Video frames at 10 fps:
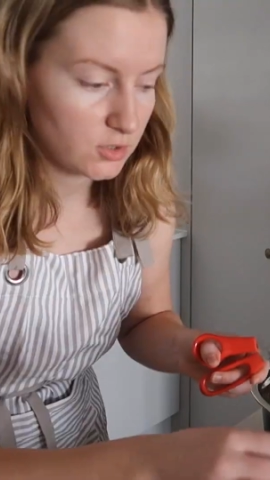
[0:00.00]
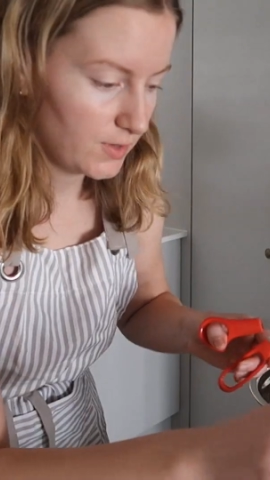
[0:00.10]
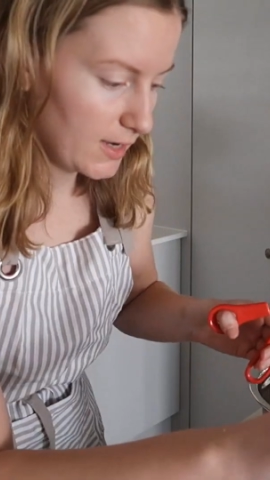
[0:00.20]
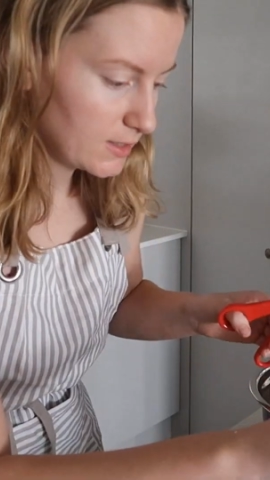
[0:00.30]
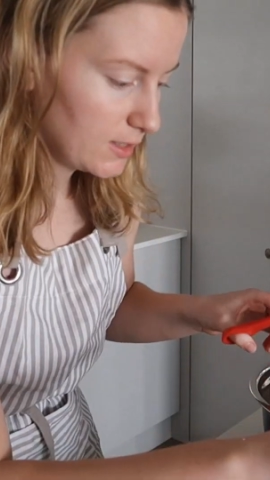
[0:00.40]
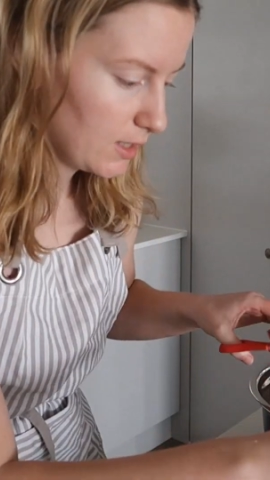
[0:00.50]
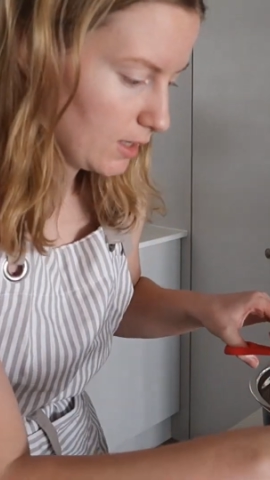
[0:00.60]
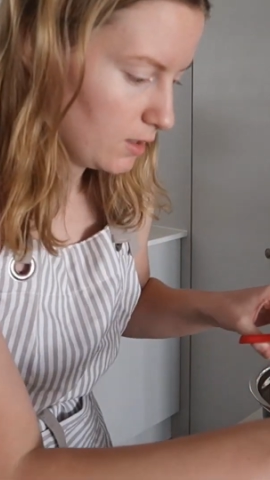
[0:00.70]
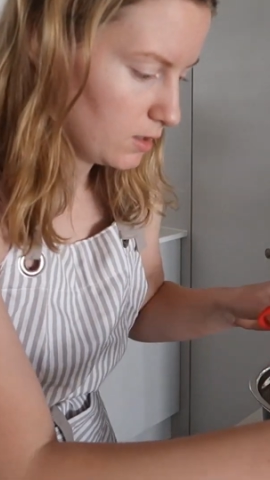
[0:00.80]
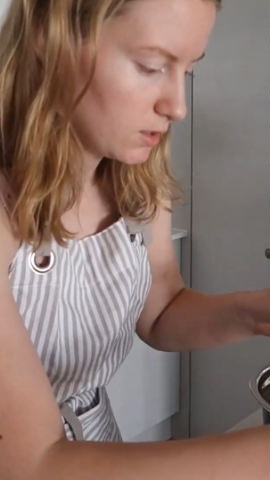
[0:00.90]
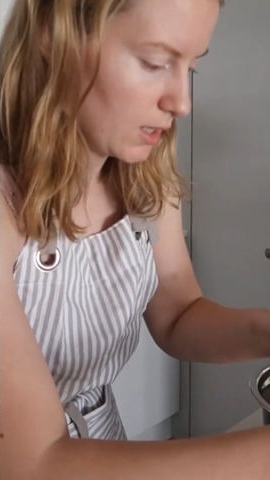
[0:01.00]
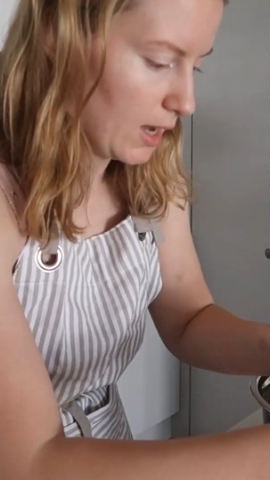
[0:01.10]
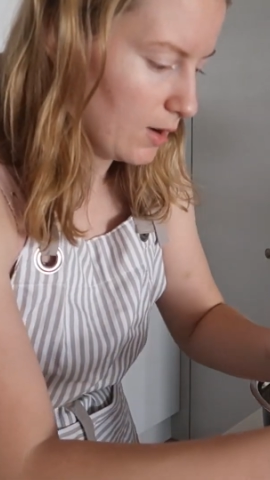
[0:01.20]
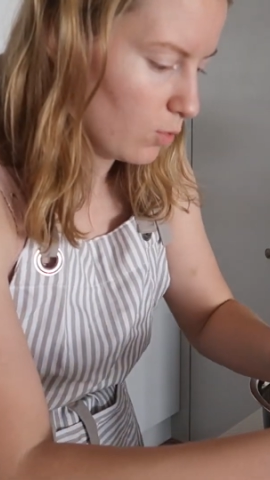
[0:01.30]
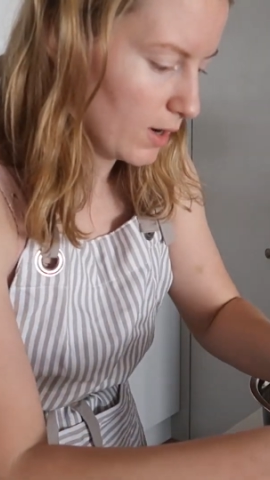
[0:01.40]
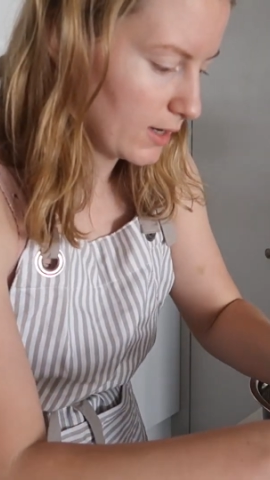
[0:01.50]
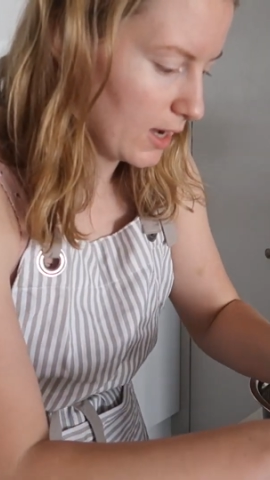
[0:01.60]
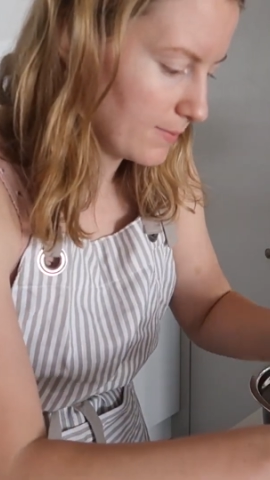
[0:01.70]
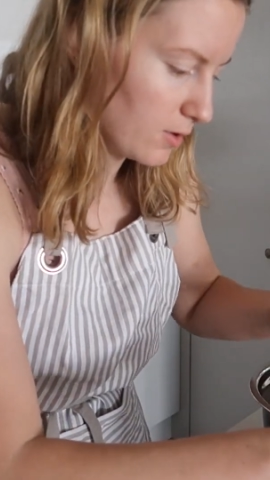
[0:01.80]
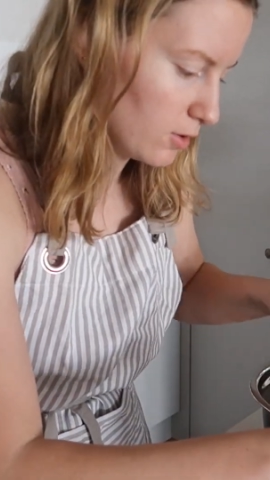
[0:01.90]
So the next thing is 1
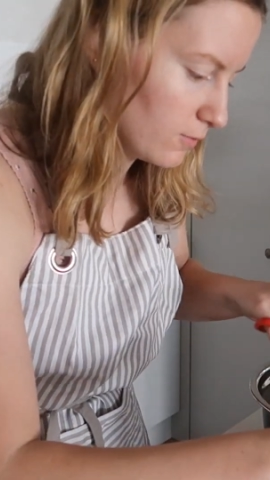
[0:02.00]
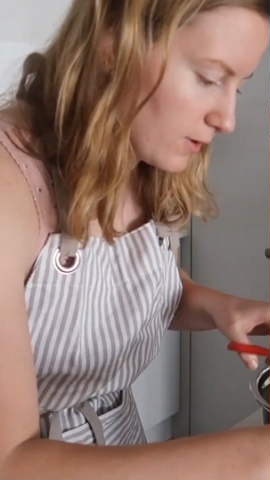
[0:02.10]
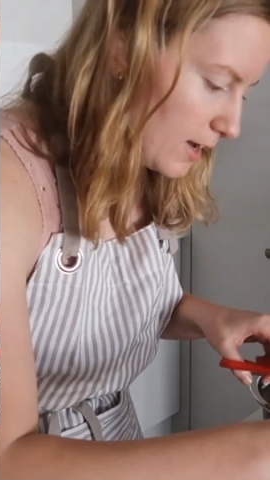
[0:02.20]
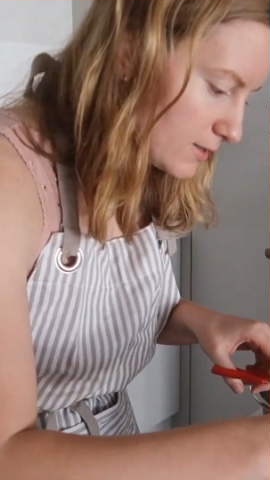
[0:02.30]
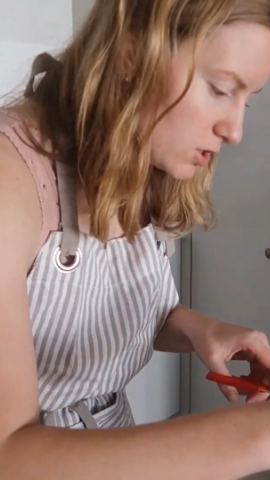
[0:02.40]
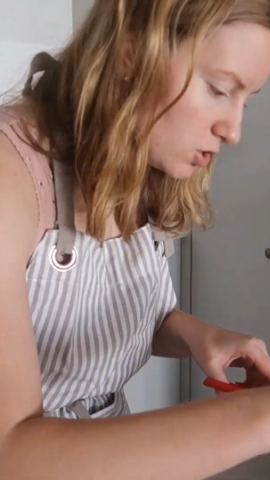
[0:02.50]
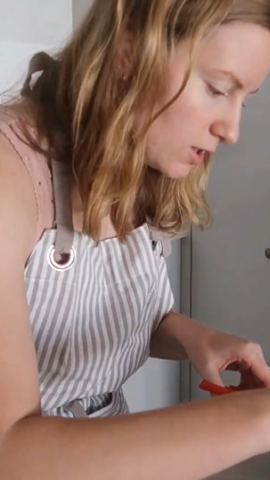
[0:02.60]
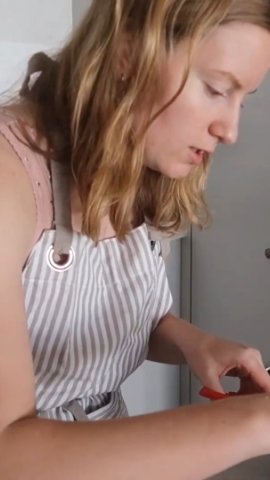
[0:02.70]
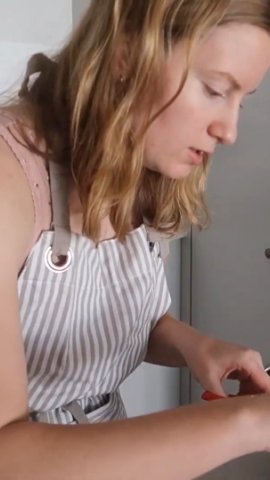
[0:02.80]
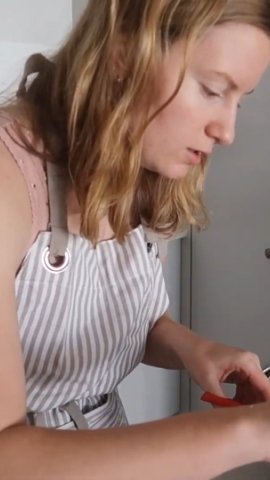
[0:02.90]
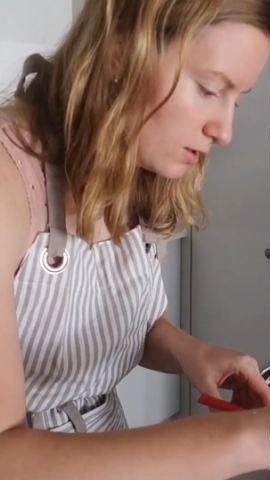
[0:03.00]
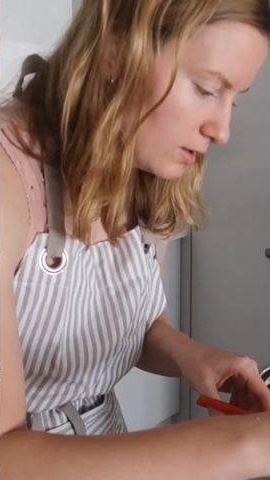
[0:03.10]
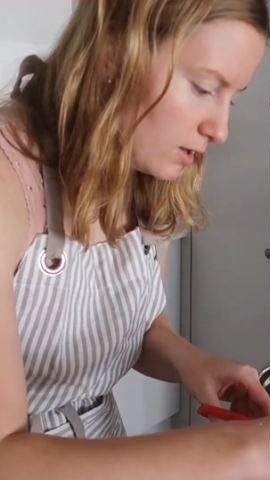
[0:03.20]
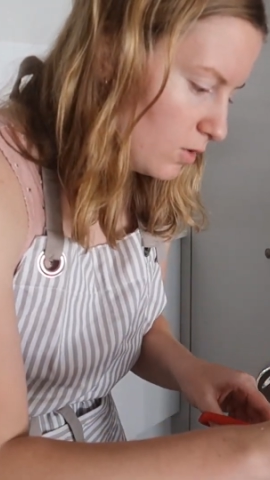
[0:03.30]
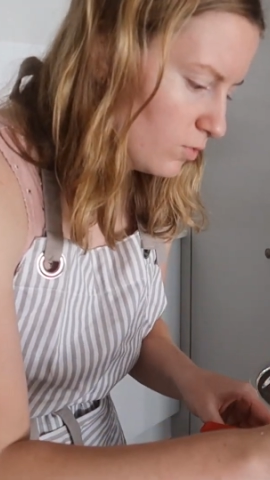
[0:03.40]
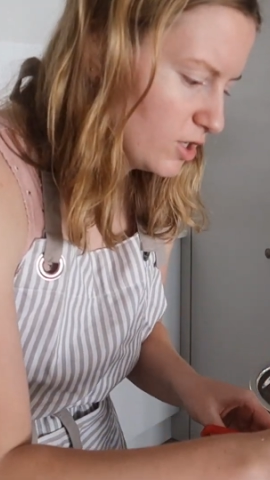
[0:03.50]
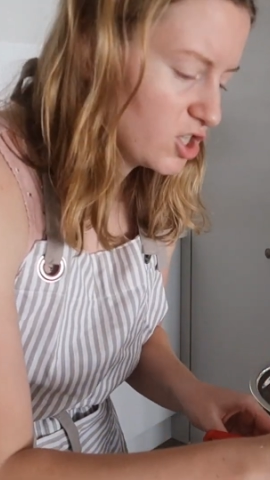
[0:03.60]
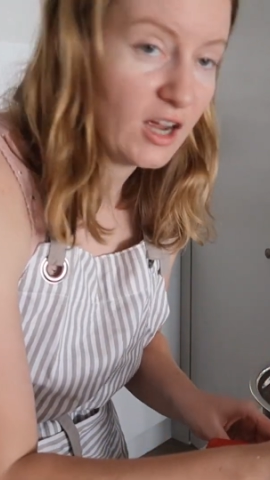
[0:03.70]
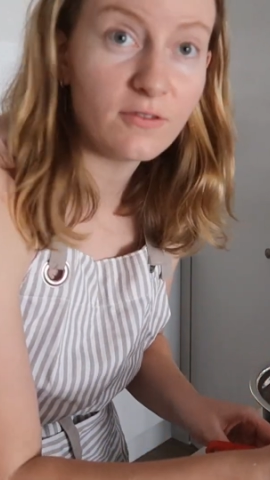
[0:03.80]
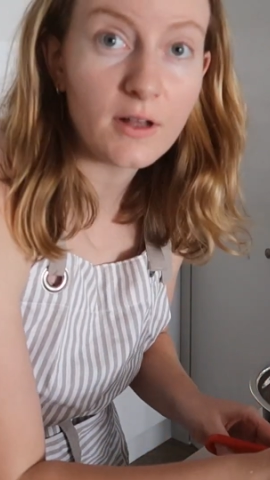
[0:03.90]
cup of caster sugar,
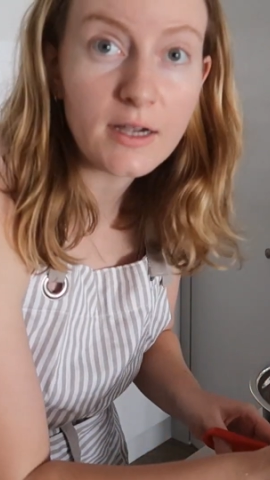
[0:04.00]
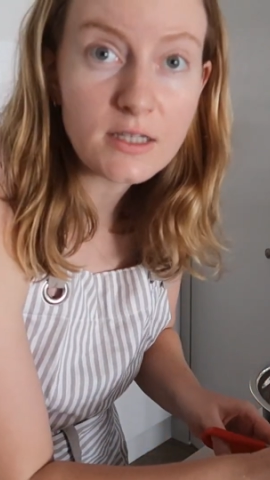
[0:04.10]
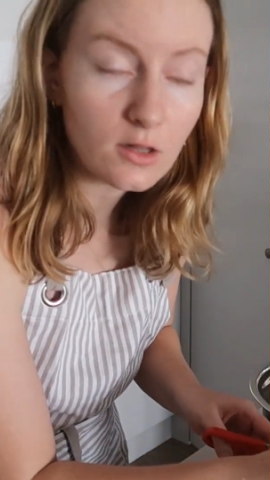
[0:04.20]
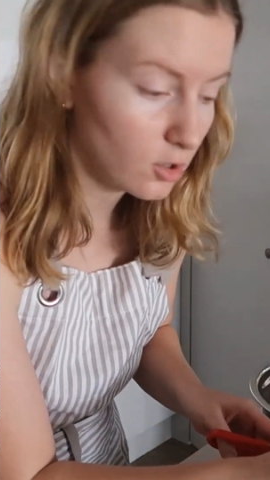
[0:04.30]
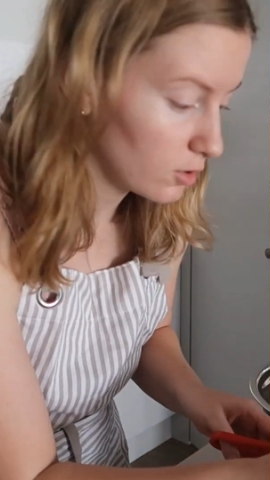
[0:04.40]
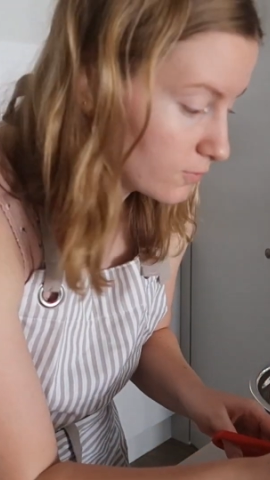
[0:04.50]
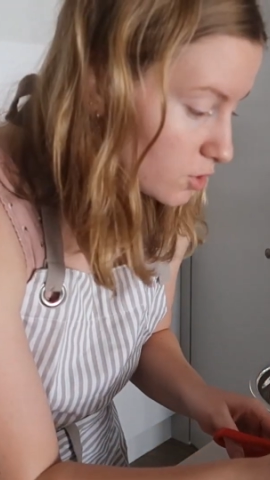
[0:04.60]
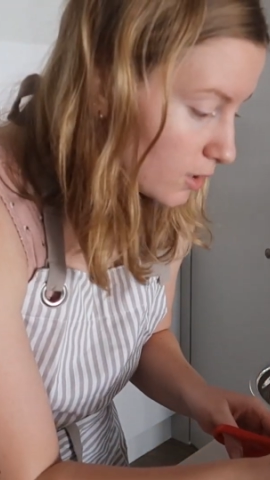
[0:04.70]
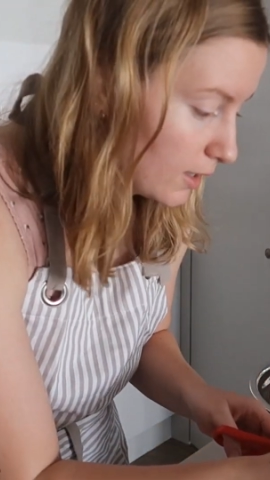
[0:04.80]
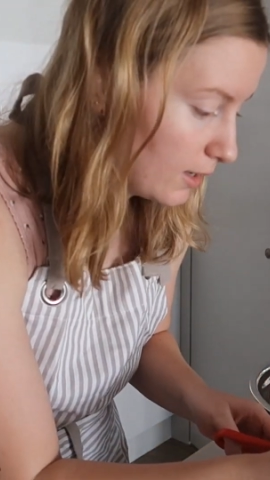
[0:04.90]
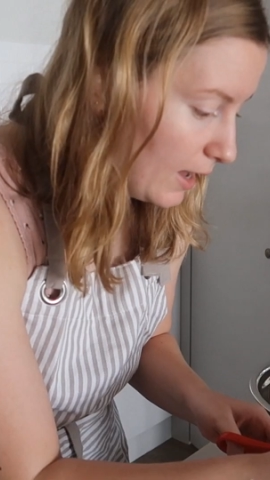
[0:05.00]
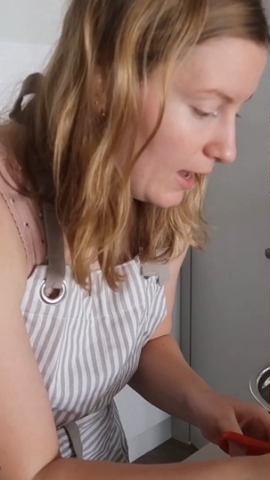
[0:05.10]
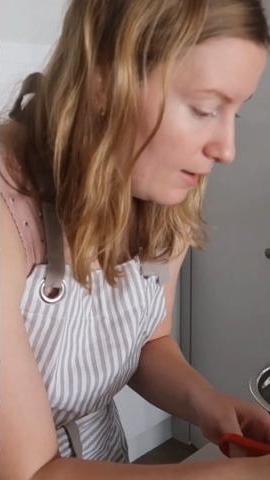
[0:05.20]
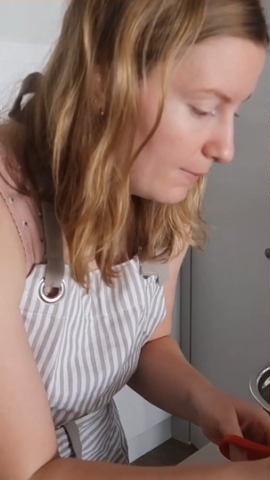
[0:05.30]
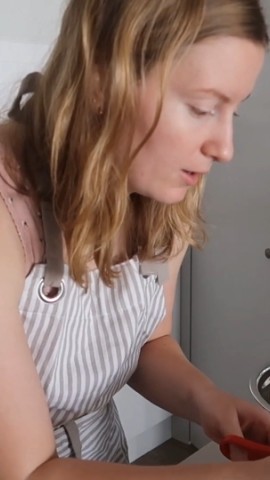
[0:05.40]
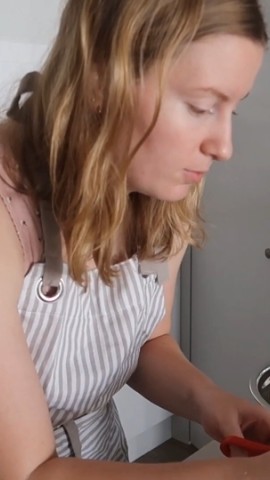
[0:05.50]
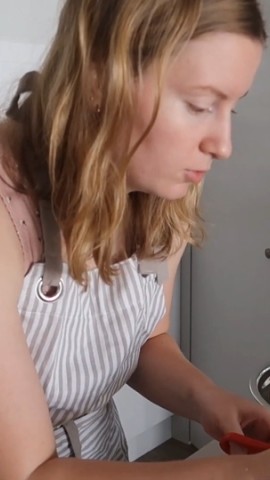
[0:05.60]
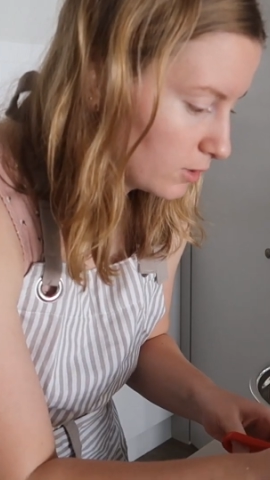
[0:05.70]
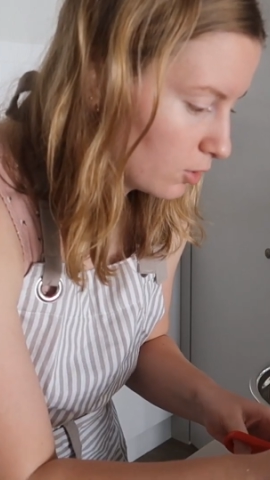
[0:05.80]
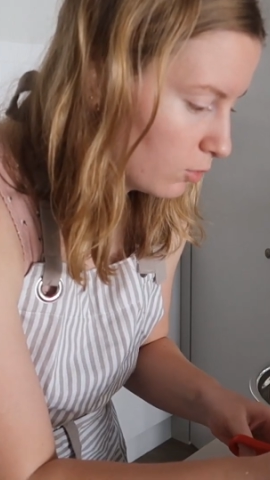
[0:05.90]
which I feel like is a lot of sugar. I might not
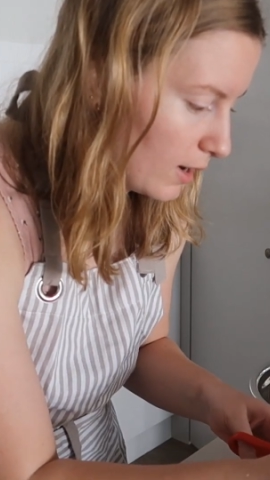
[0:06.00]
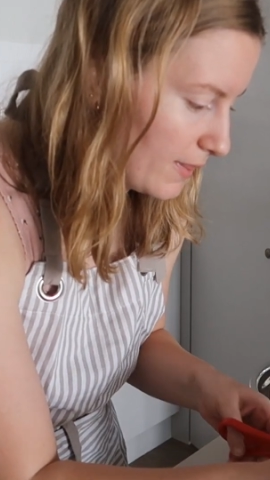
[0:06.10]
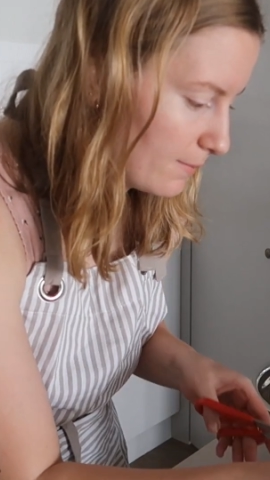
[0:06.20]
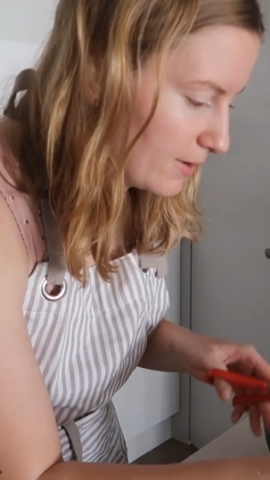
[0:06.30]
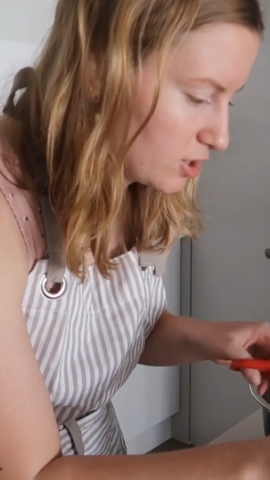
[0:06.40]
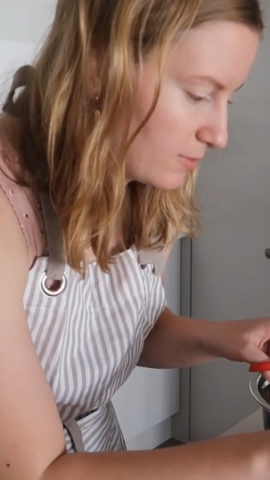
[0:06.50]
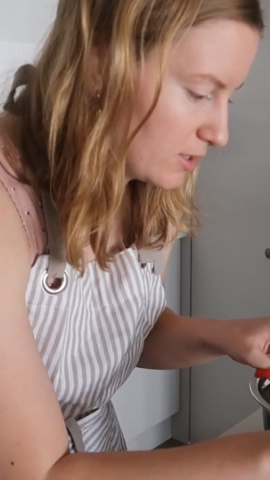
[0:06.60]
put quite that much.